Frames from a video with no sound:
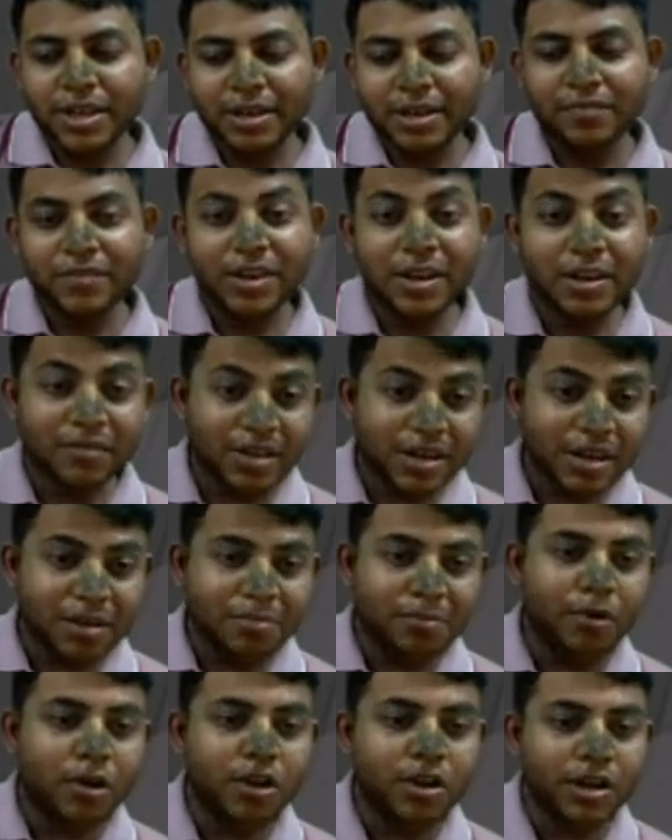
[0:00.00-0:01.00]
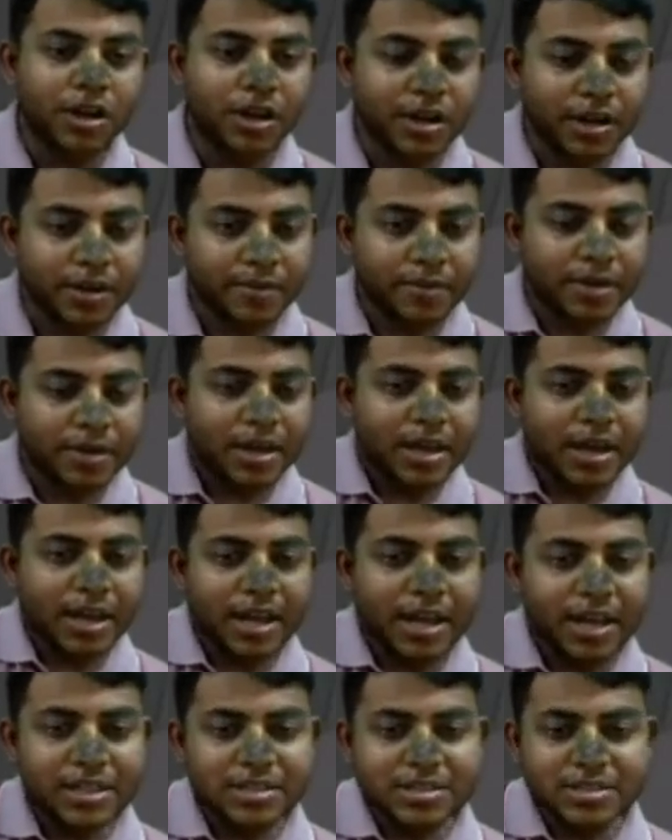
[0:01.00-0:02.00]
they became very, very important.
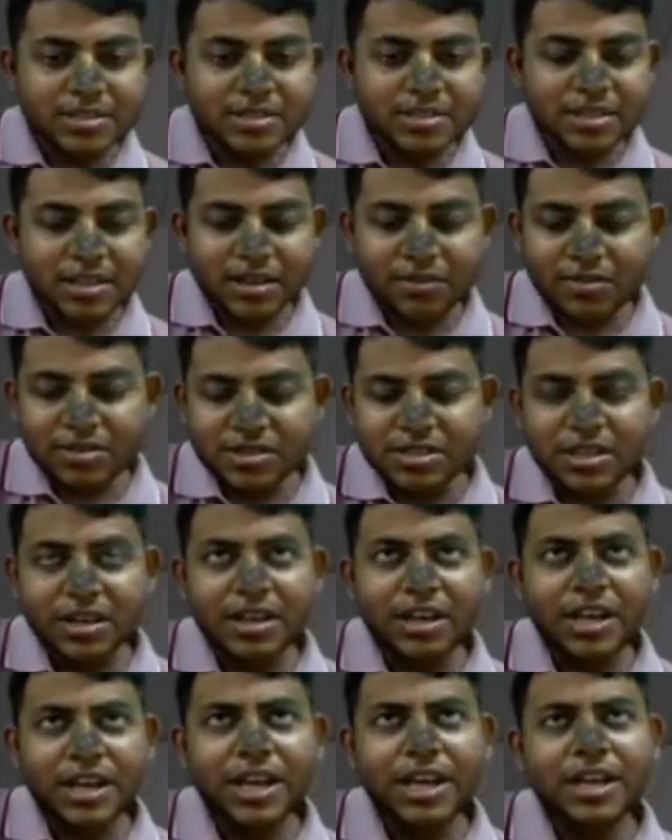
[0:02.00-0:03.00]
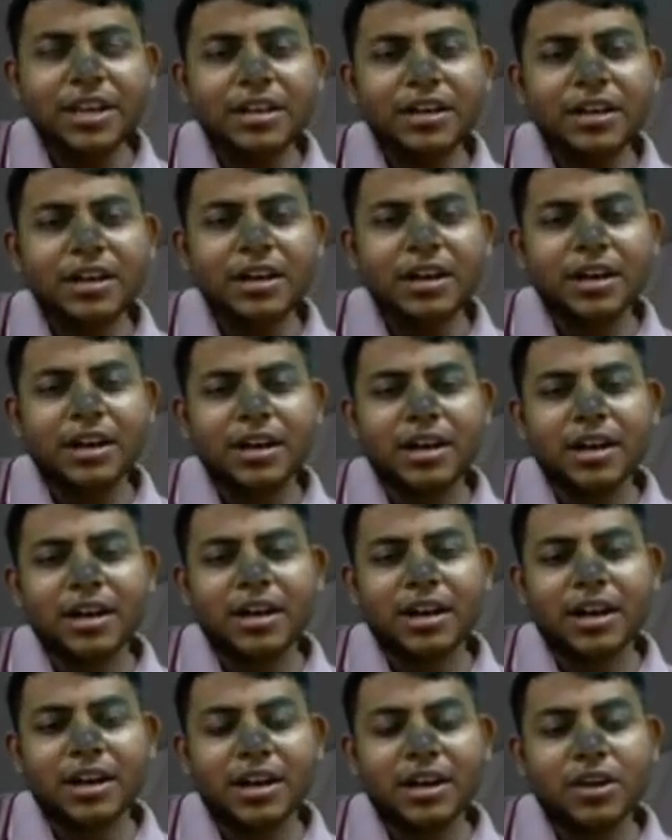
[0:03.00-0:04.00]
Hence, there was a need
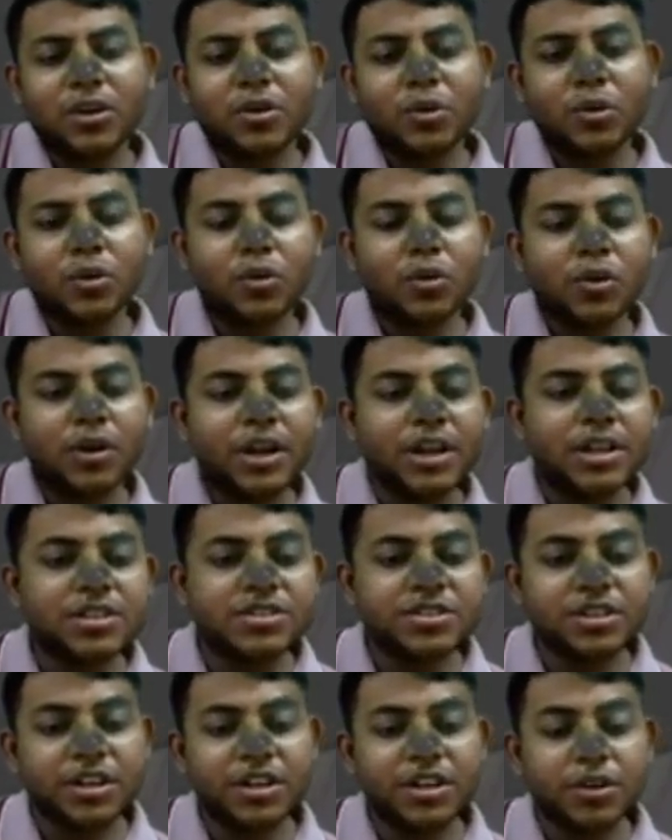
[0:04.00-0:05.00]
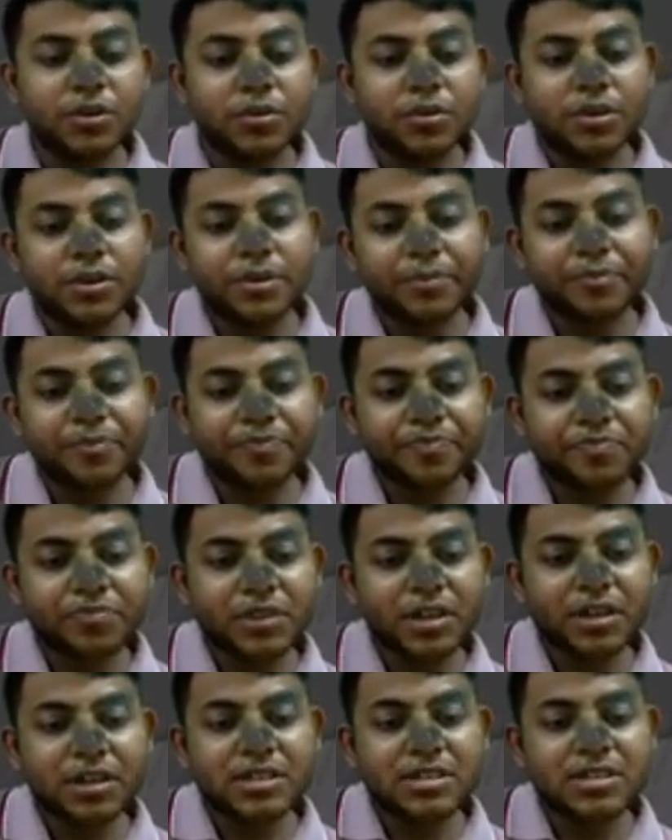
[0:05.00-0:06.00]
to institute
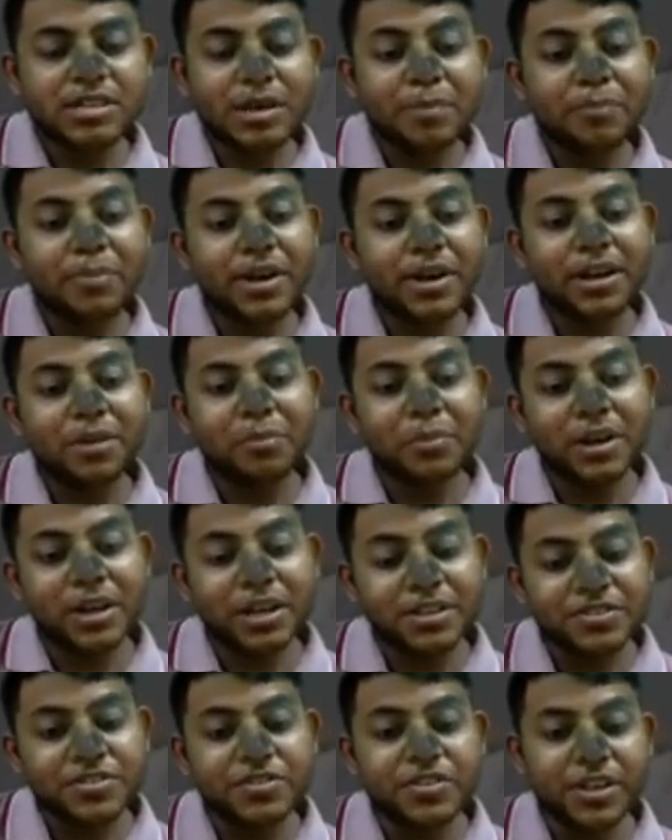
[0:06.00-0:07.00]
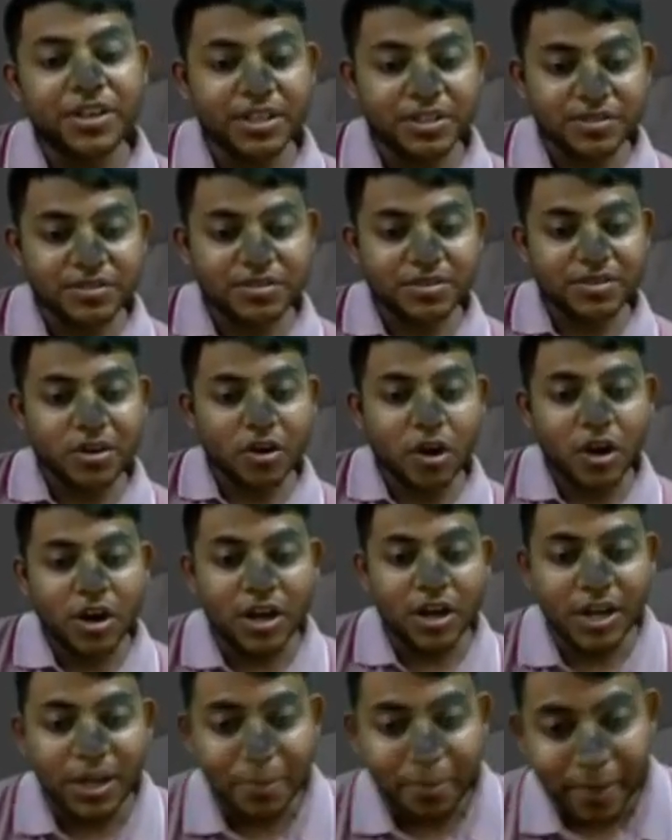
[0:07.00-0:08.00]
separate ministries
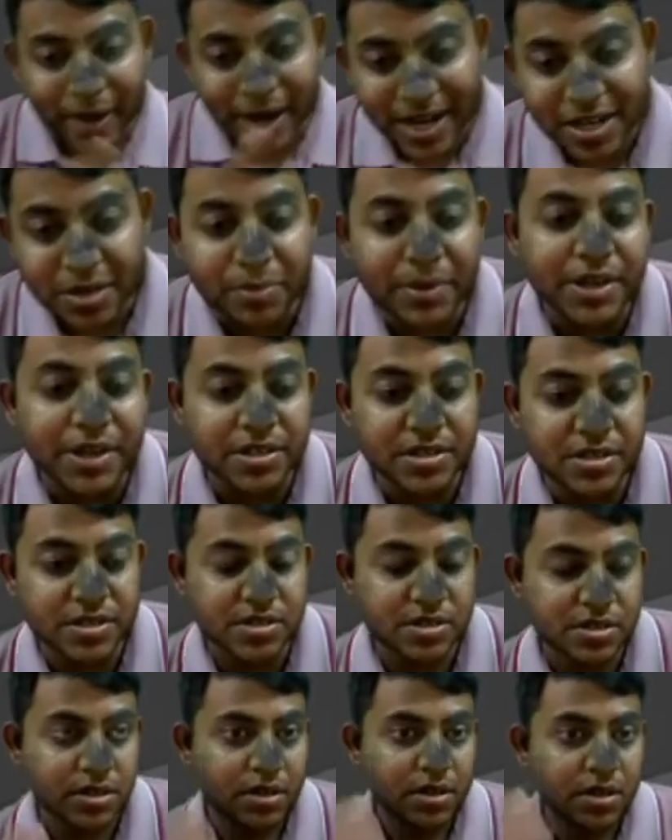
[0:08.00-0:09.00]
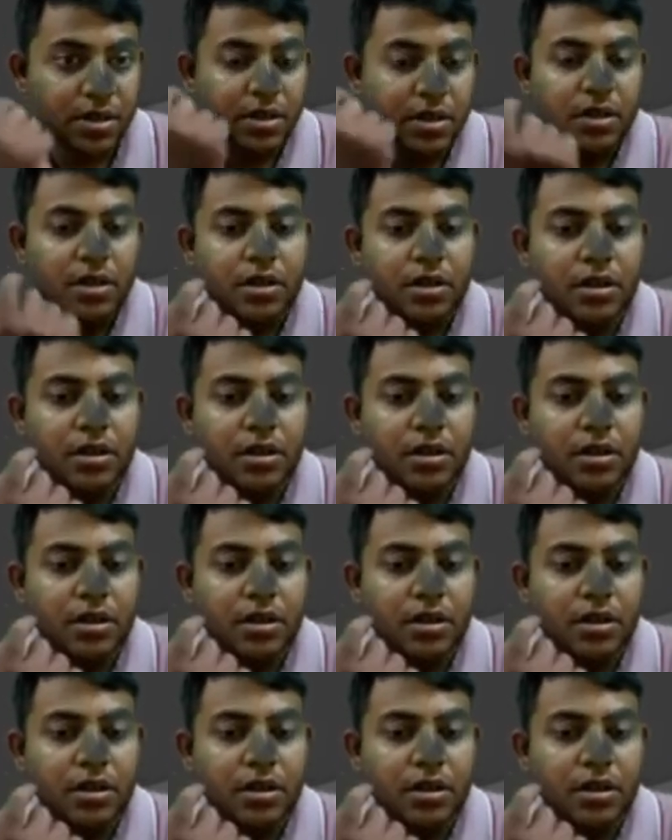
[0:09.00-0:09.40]
or departments